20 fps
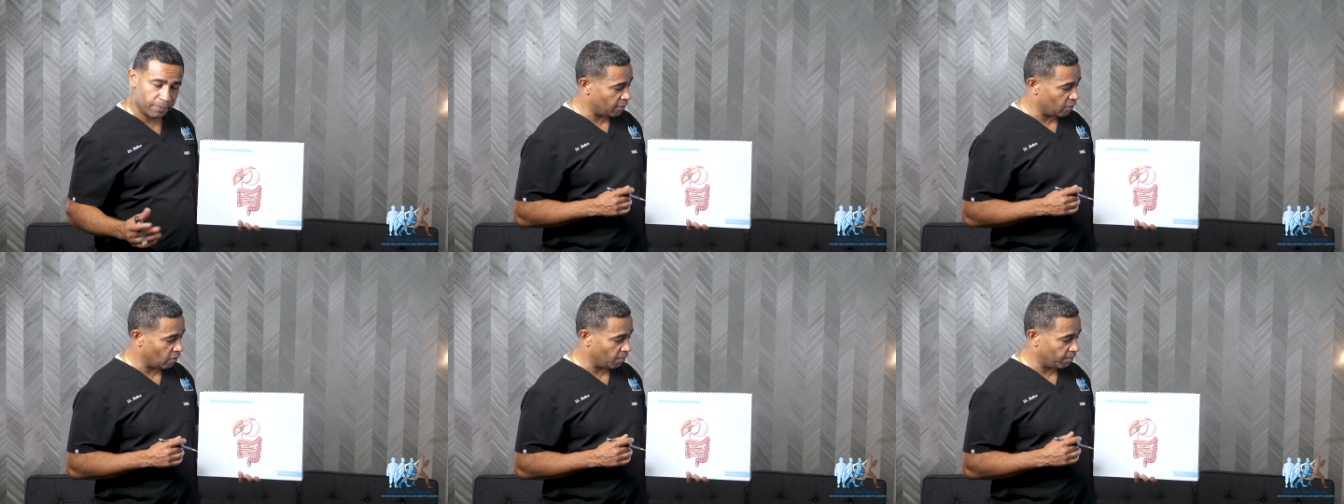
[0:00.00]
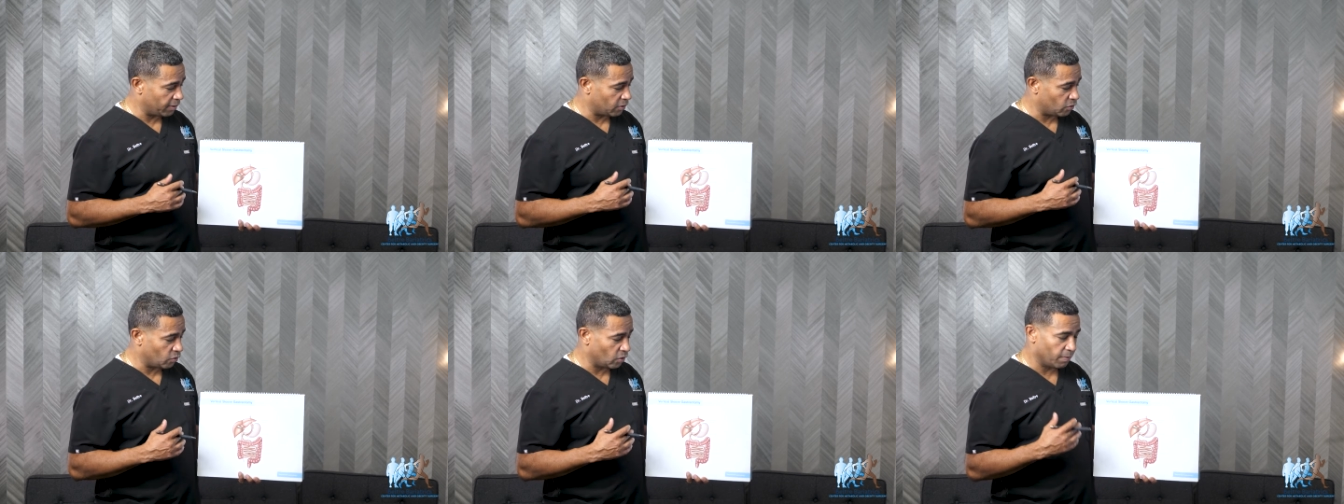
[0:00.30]

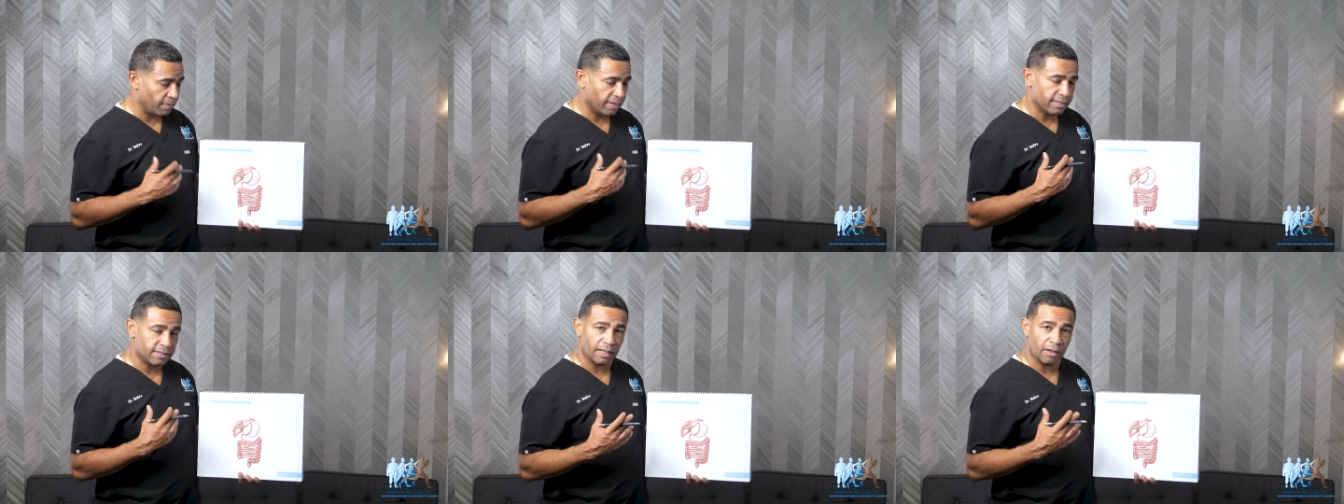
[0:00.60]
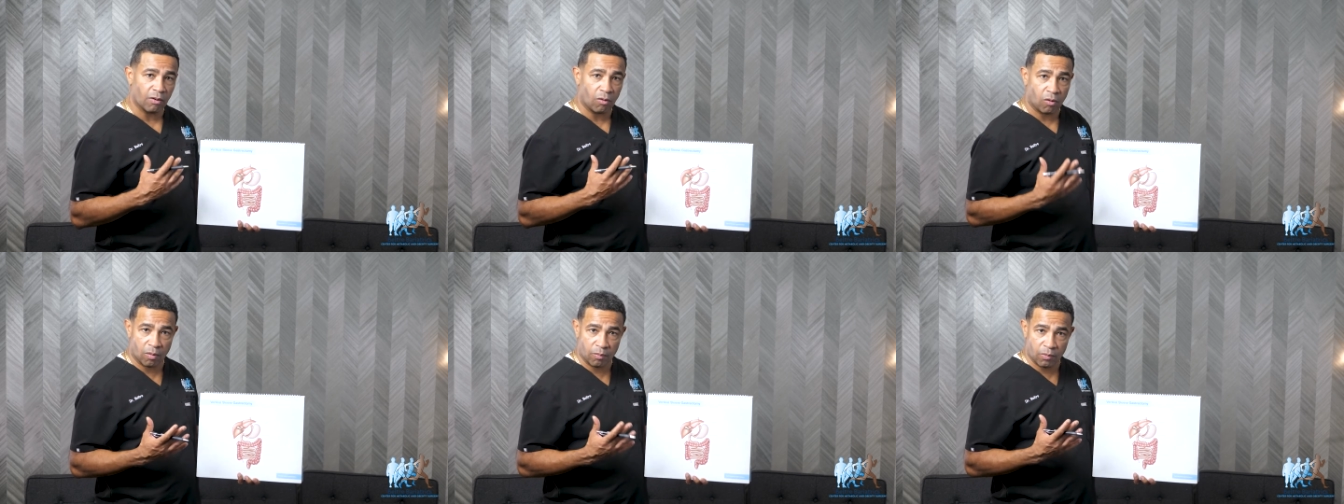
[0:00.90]
Number two, it makes a
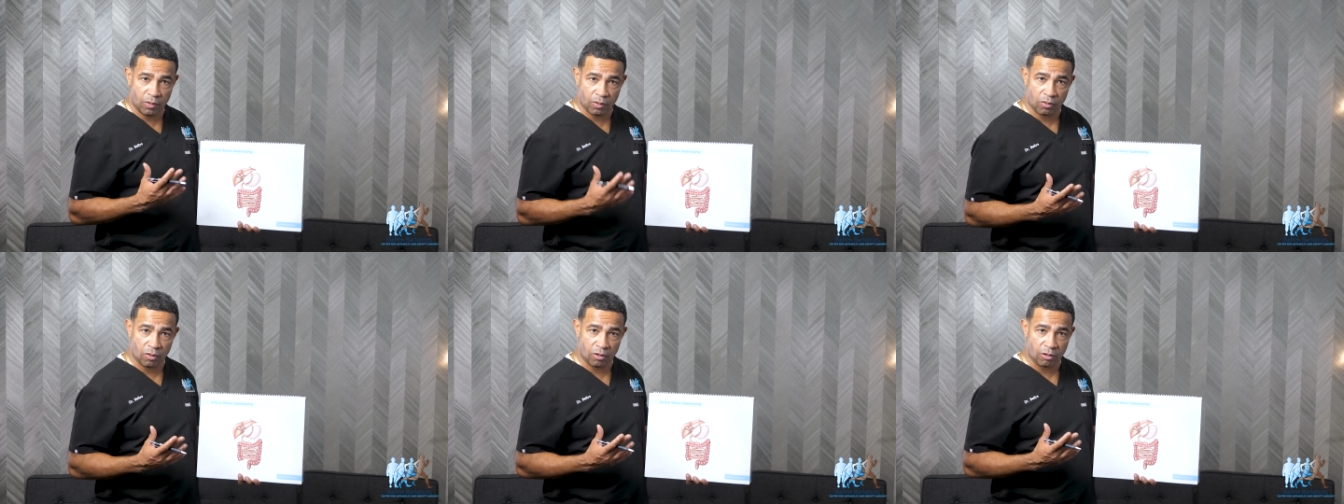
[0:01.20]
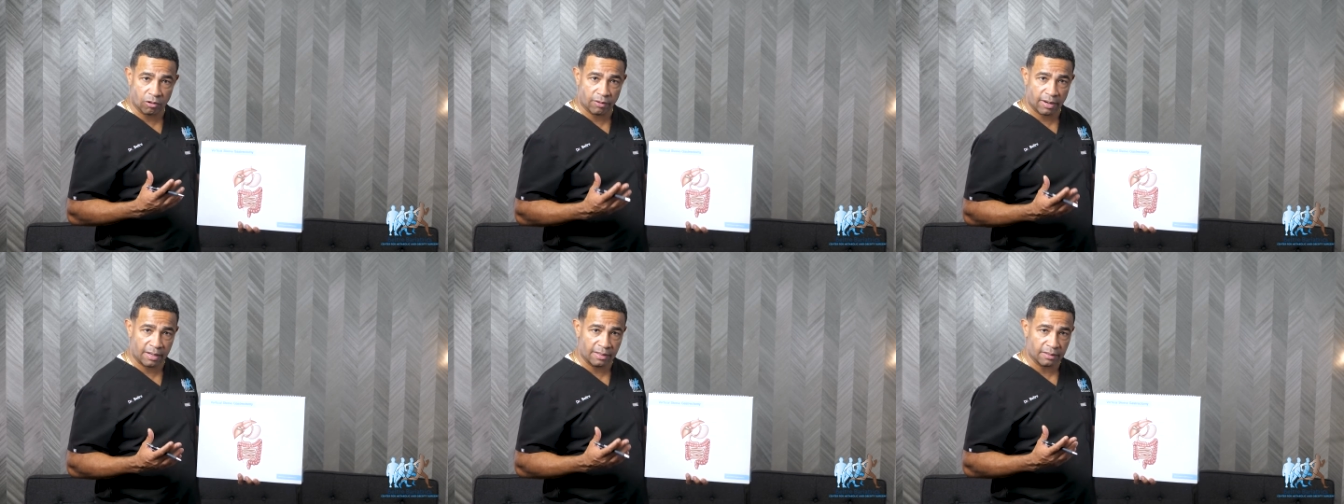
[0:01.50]
hormone called
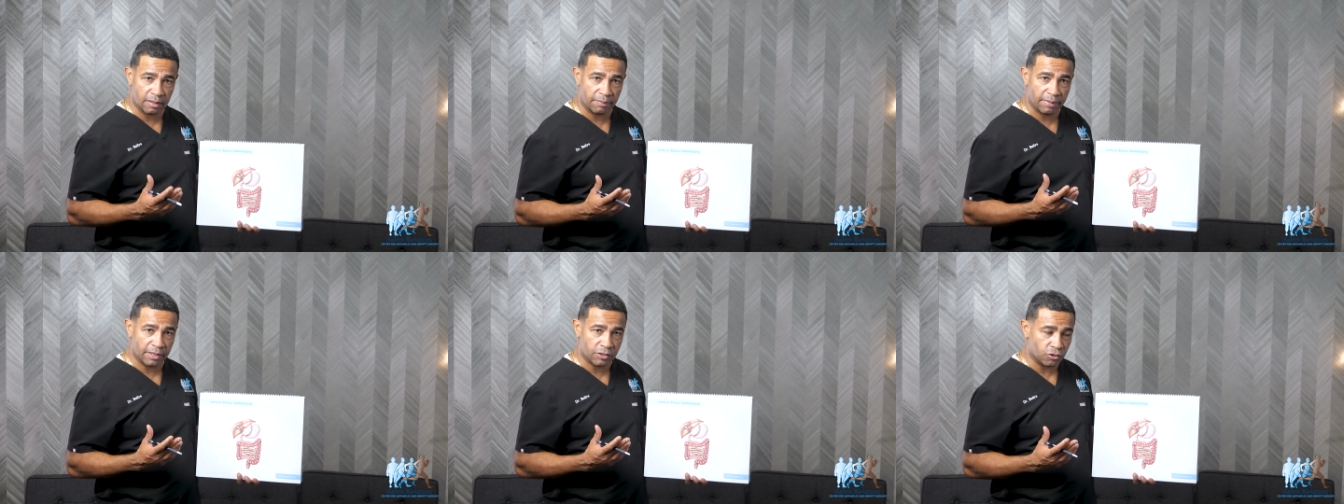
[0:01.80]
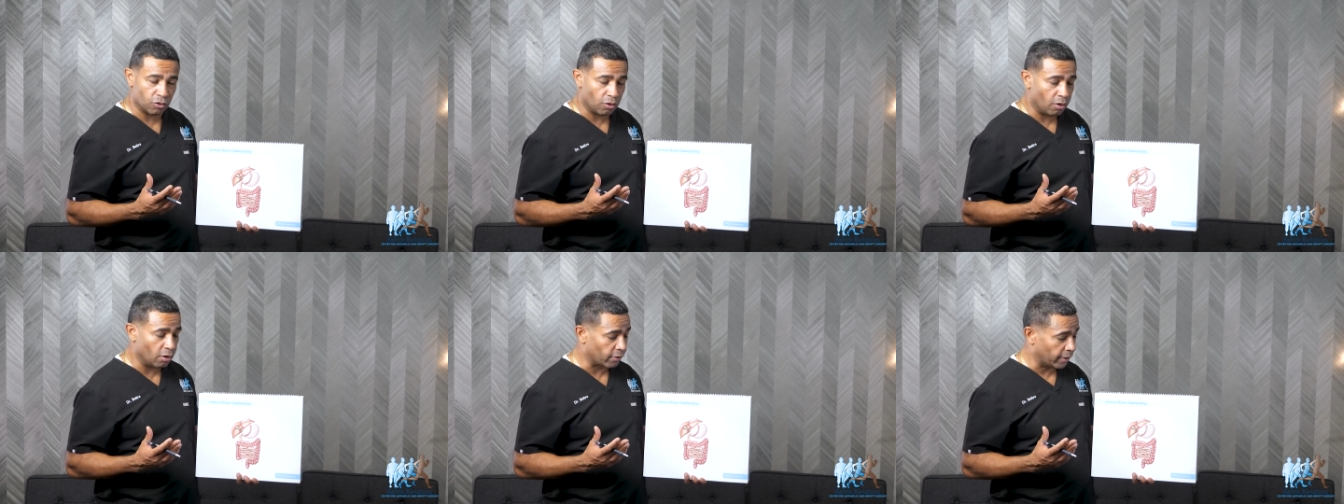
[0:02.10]
ghrelin that makes
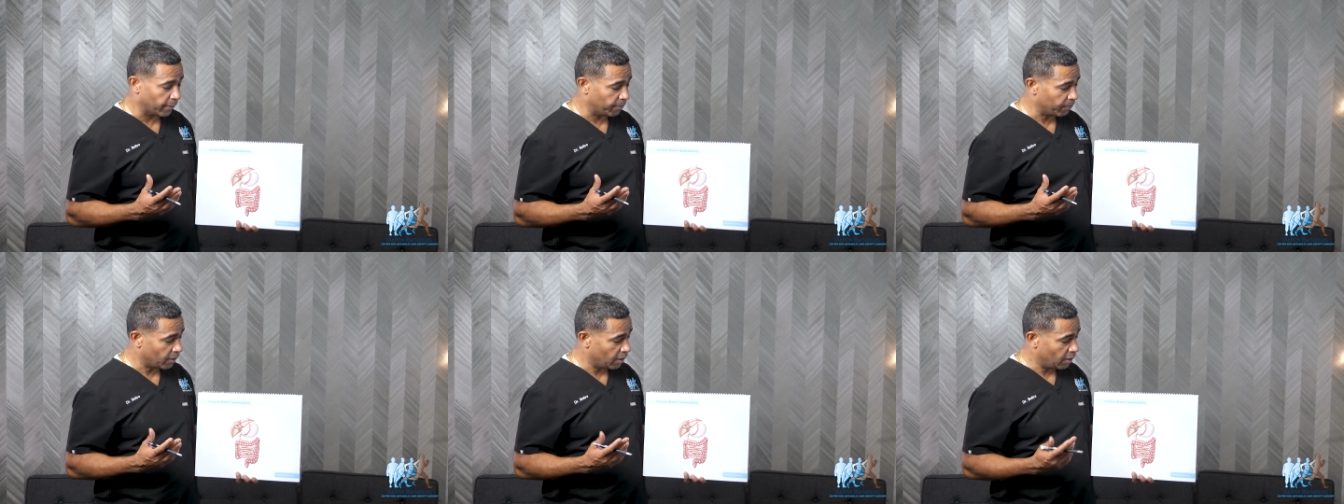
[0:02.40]
you hungry.